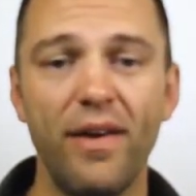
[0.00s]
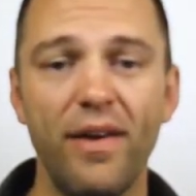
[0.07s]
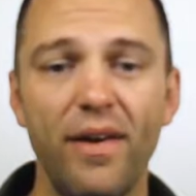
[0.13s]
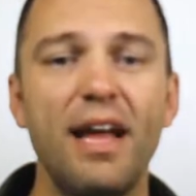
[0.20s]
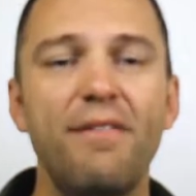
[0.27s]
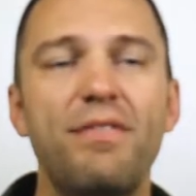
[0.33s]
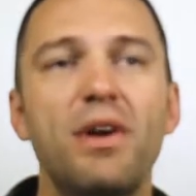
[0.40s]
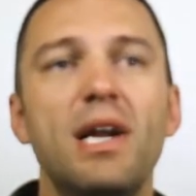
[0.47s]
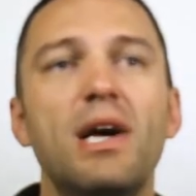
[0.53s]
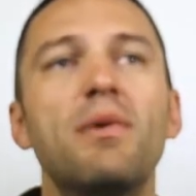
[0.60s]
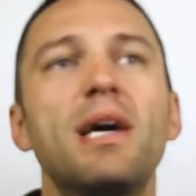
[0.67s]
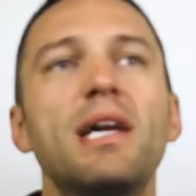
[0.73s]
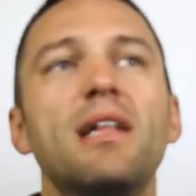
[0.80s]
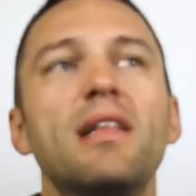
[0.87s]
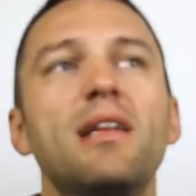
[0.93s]
If they're not
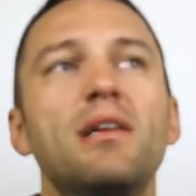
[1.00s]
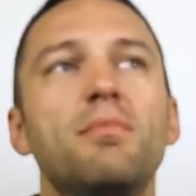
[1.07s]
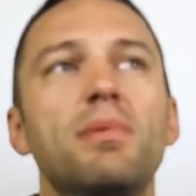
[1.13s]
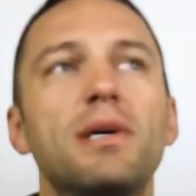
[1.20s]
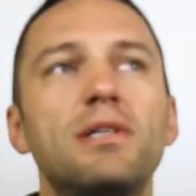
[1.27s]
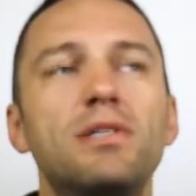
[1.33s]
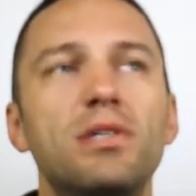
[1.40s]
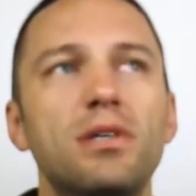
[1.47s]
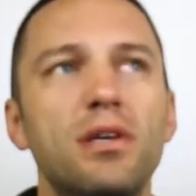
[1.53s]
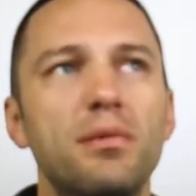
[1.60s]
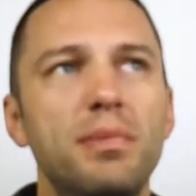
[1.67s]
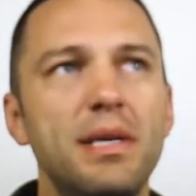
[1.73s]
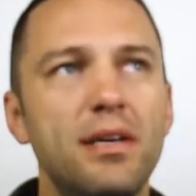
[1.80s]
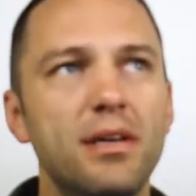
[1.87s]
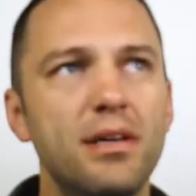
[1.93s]
regulating blood sugar
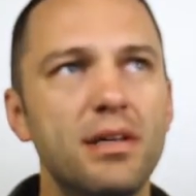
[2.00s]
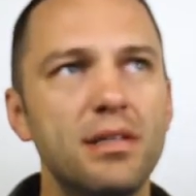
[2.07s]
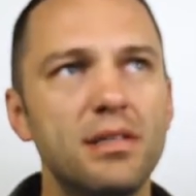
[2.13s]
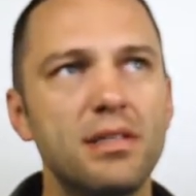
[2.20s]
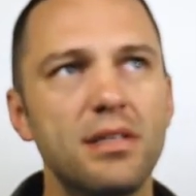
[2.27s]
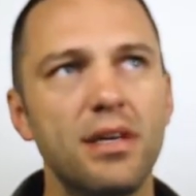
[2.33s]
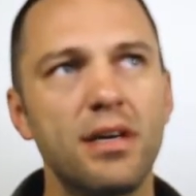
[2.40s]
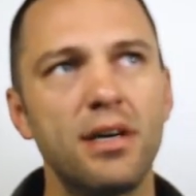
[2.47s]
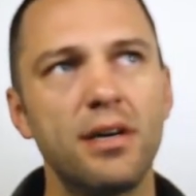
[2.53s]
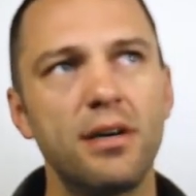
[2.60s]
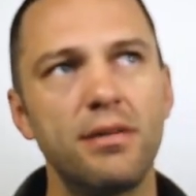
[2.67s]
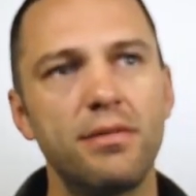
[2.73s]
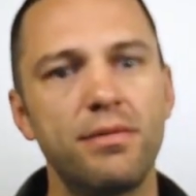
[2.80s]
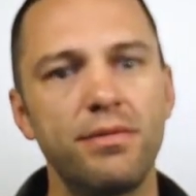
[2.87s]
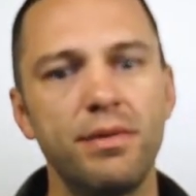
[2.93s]
because
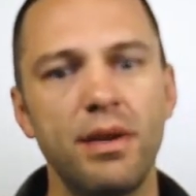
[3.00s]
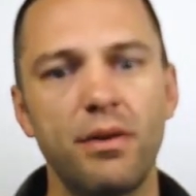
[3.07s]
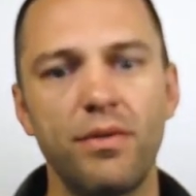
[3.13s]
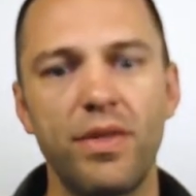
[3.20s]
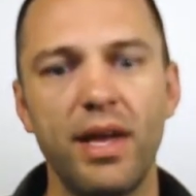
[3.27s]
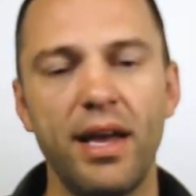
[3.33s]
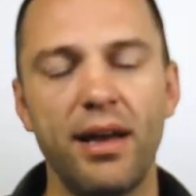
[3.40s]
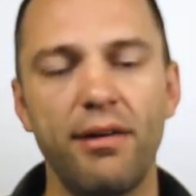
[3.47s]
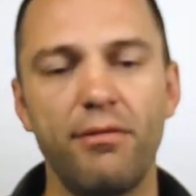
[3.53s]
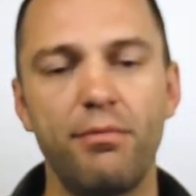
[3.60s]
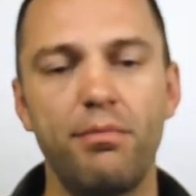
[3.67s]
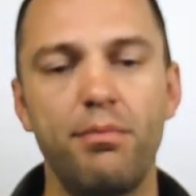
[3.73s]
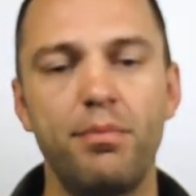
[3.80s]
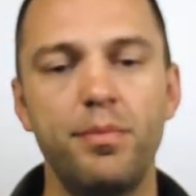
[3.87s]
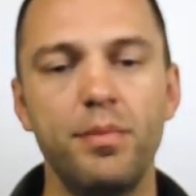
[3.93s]
of, they have
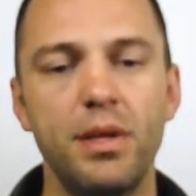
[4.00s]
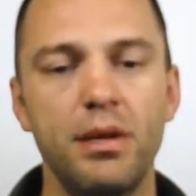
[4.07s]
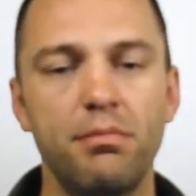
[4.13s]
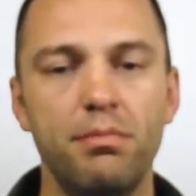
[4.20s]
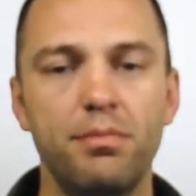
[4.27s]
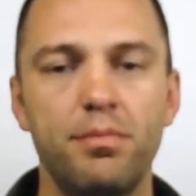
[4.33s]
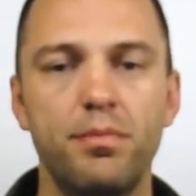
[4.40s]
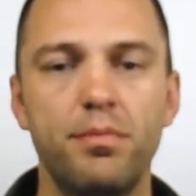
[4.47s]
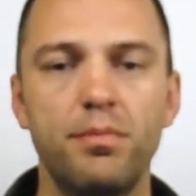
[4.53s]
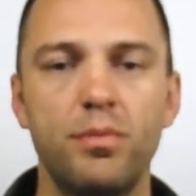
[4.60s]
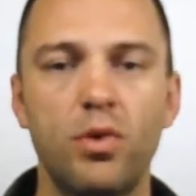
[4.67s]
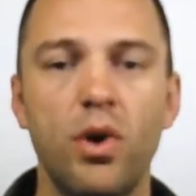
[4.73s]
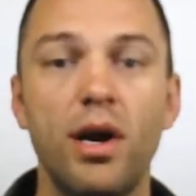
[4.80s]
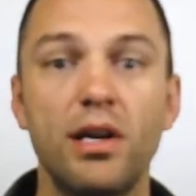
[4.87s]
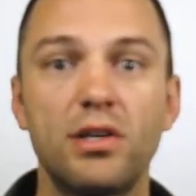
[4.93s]

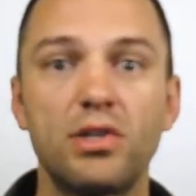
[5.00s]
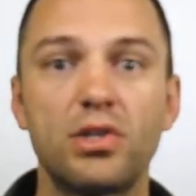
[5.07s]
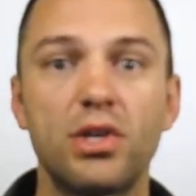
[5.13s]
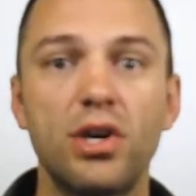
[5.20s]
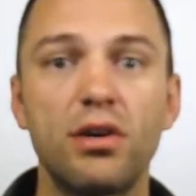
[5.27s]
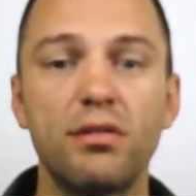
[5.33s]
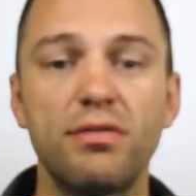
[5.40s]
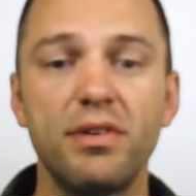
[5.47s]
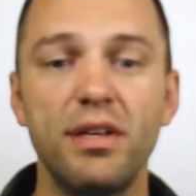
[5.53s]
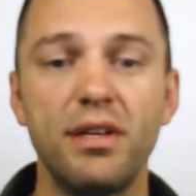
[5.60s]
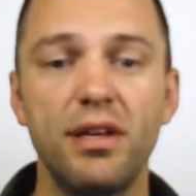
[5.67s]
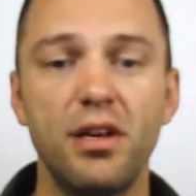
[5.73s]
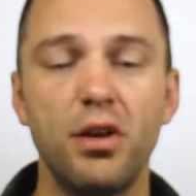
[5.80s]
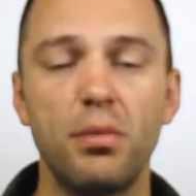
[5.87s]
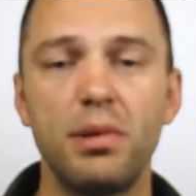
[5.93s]
chronic scurvy
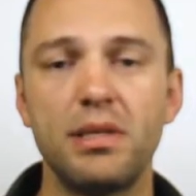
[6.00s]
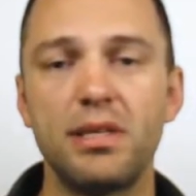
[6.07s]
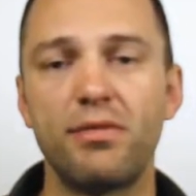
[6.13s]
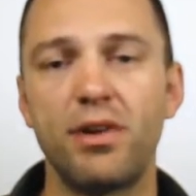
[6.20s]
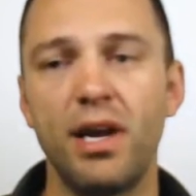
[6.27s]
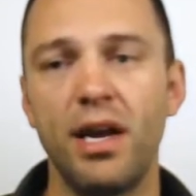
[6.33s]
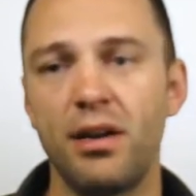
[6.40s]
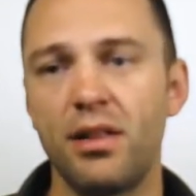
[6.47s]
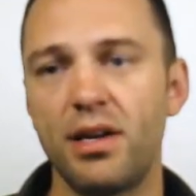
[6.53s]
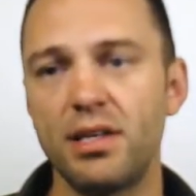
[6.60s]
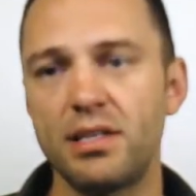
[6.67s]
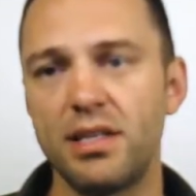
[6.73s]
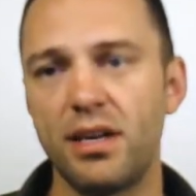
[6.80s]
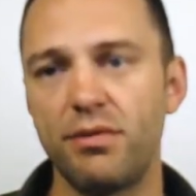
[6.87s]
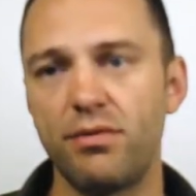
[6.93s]
and nobody's ever
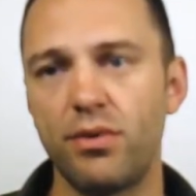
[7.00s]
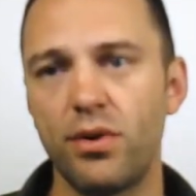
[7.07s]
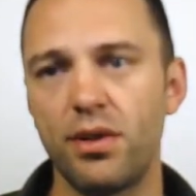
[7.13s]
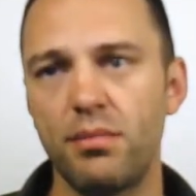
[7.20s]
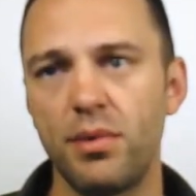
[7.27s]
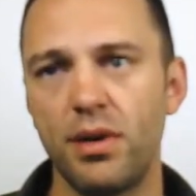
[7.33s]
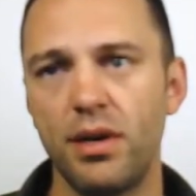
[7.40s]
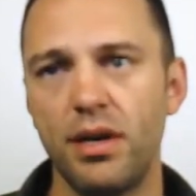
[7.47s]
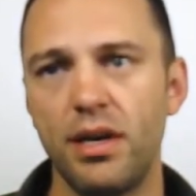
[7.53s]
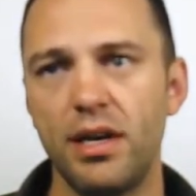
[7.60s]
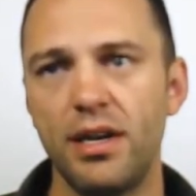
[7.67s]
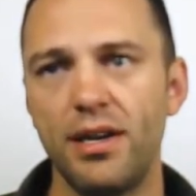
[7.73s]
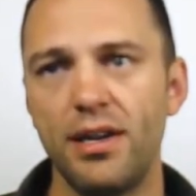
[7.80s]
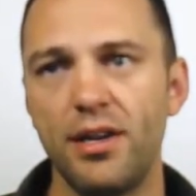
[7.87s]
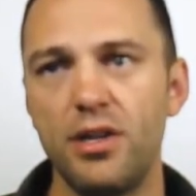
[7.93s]
analyzed that for them,
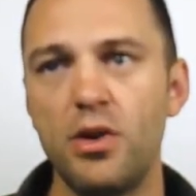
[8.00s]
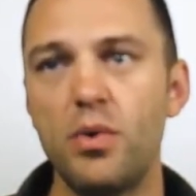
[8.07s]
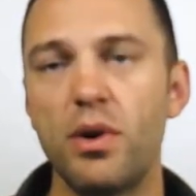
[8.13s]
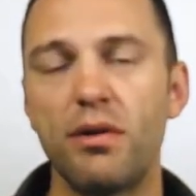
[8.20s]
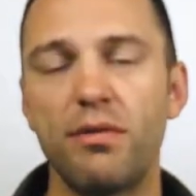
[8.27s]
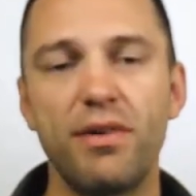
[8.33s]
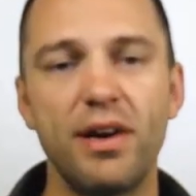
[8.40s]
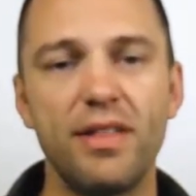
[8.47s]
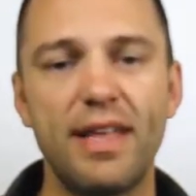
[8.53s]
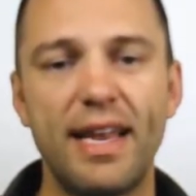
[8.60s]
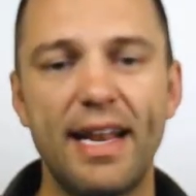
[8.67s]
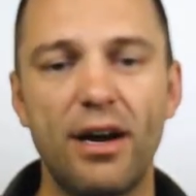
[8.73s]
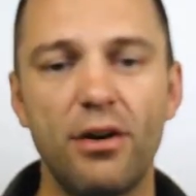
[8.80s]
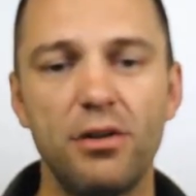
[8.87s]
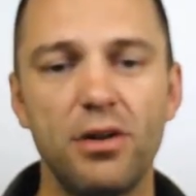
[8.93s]
you want to find that
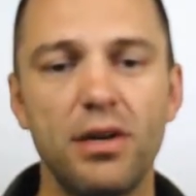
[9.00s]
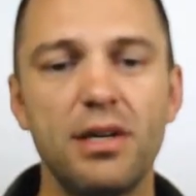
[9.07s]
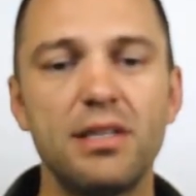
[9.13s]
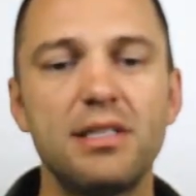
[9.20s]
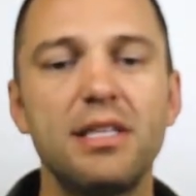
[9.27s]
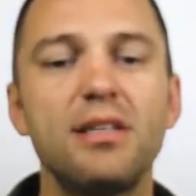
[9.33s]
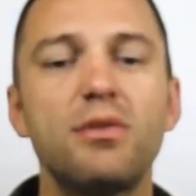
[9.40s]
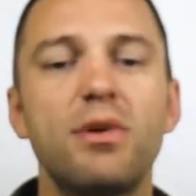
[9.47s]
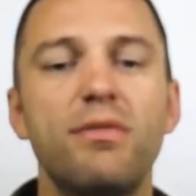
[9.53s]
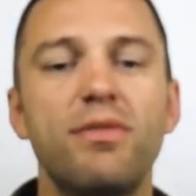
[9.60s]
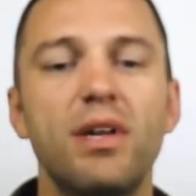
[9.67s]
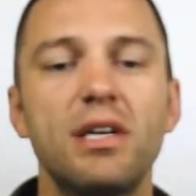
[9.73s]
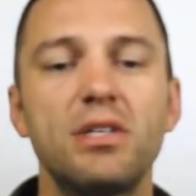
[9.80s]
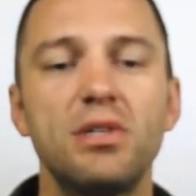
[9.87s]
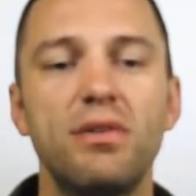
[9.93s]
out. You're going to see the
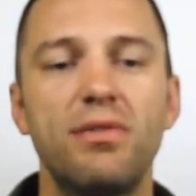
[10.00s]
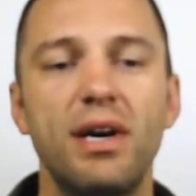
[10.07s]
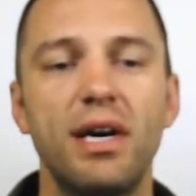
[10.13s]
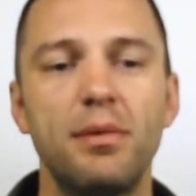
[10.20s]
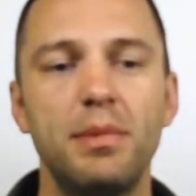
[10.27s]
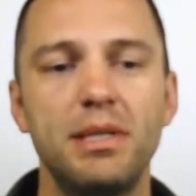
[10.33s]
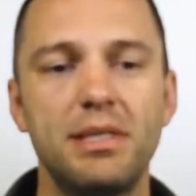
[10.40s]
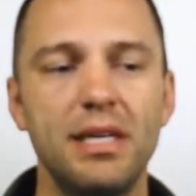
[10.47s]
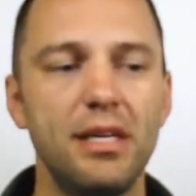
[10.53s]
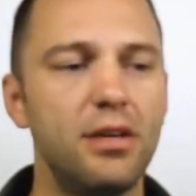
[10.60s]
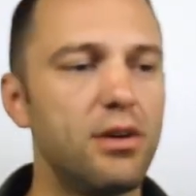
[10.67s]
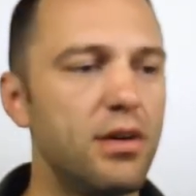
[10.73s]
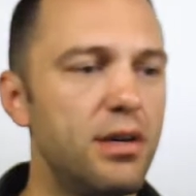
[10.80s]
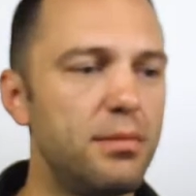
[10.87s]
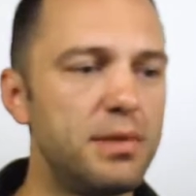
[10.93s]
reflection of vitamin C.
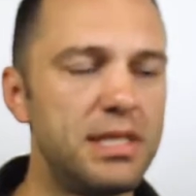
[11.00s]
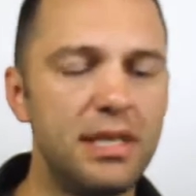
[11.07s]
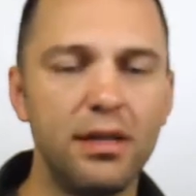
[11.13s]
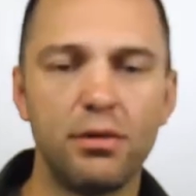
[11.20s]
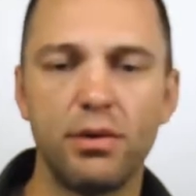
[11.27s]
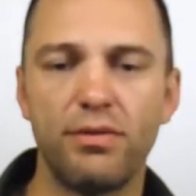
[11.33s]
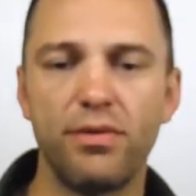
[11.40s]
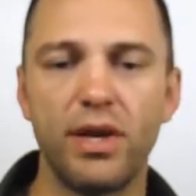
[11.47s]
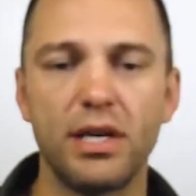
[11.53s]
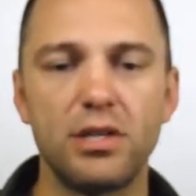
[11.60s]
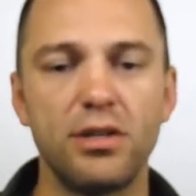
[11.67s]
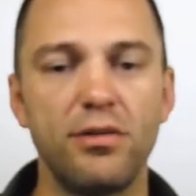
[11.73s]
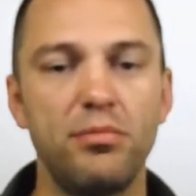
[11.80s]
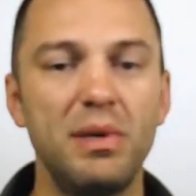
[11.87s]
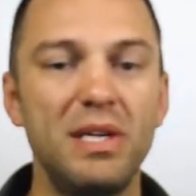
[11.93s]
You're going to see the
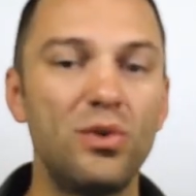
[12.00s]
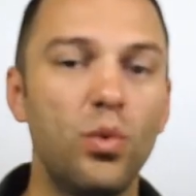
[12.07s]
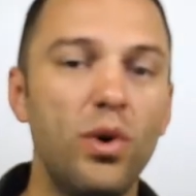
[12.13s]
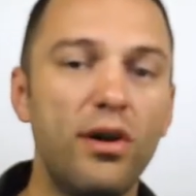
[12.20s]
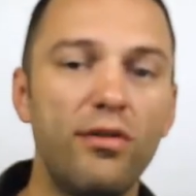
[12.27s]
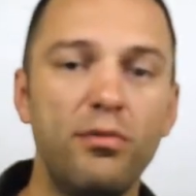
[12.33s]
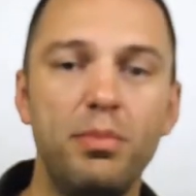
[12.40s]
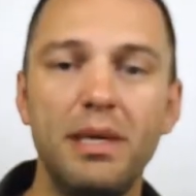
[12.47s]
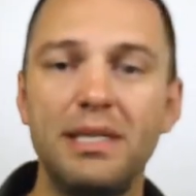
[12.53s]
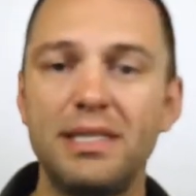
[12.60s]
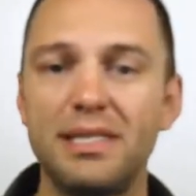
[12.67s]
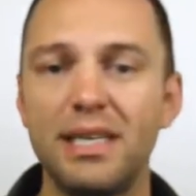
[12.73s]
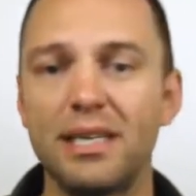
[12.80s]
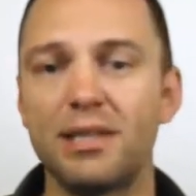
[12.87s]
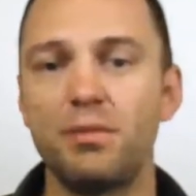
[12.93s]
reflection of B12,
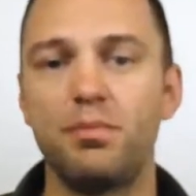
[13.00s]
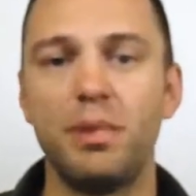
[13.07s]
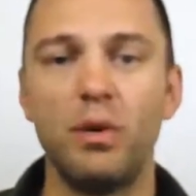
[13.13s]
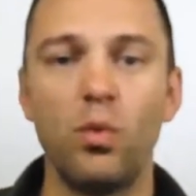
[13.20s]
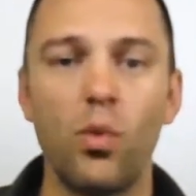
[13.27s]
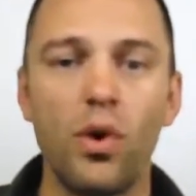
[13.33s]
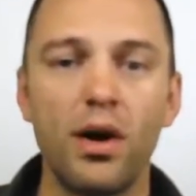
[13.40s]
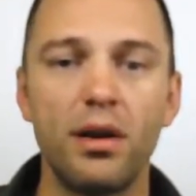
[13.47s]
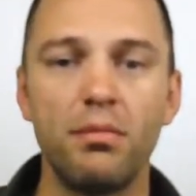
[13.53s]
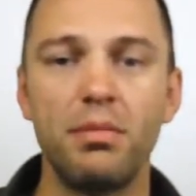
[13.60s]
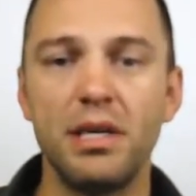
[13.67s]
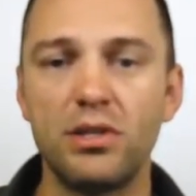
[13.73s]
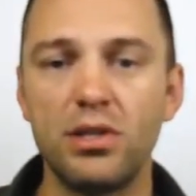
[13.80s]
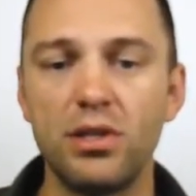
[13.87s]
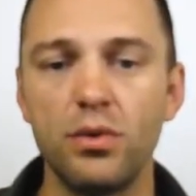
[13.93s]
B6, B1,
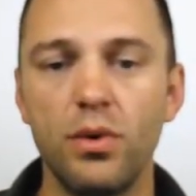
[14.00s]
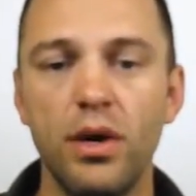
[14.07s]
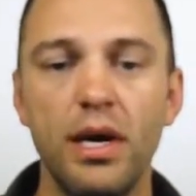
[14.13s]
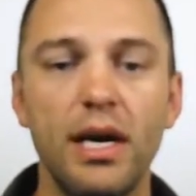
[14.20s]
B2.